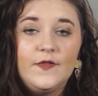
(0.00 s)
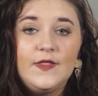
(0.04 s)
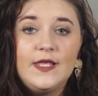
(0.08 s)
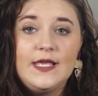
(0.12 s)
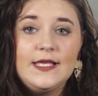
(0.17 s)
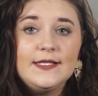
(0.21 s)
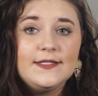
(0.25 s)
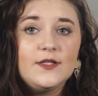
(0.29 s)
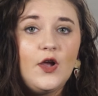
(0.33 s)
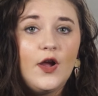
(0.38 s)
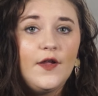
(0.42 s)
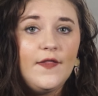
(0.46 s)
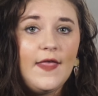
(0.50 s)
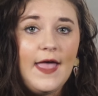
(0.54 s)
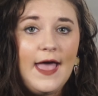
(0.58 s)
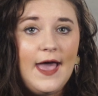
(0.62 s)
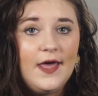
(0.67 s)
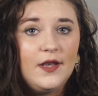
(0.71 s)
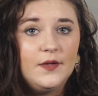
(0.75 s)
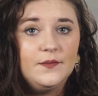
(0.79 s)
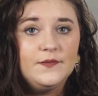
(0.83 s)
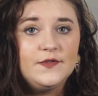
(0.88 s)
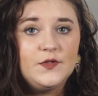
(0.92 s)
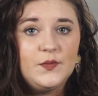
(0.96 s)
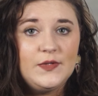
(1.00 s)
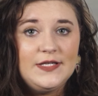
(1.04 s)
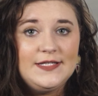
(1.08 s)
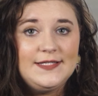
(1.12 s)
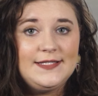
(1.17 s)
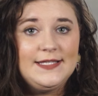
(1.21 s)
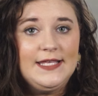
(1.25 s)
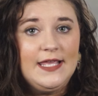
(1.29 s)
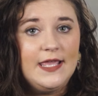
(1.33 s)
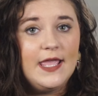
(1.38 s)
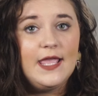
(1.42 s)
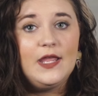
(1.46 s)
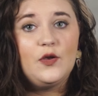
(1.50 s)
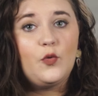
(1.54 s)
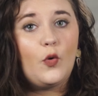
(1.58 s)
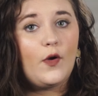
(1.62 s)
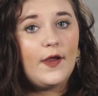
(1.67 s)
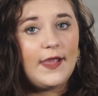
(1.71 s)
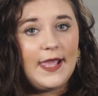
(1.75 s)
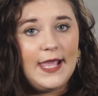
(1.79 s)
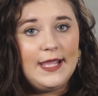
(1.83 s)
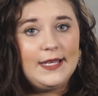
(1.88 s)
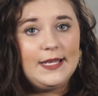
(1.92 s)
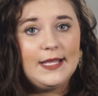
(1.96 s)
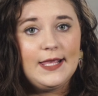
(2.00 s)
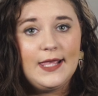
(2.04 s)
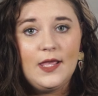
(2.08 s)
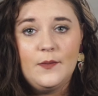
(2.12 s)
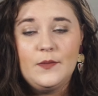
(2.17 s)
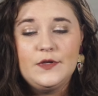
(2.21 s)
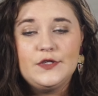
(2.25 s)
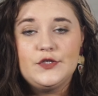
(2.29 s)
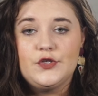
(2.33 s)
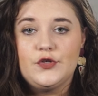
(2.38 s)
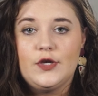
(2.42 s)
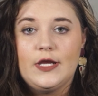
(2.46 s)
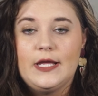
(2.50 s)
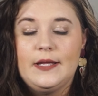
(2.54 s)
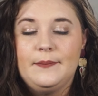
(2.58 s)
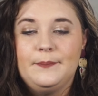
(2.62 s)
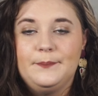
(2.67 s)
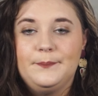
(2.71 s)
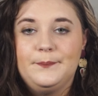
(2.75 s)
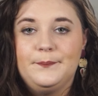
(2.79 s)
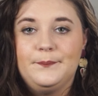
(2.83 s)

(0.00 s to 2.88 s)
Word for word: These are the atoms we see in organic chemistry.